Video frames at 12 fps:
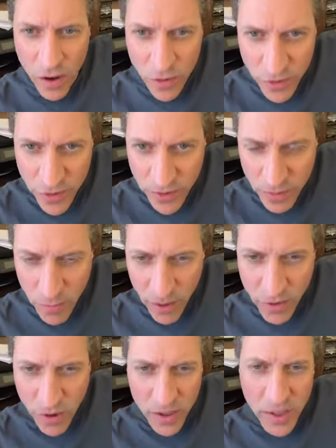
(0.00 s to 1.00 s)
Oh,
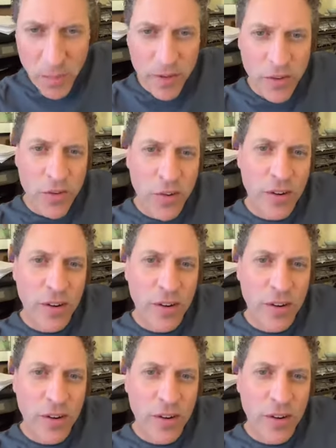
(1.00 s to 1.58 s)
well, I talked about this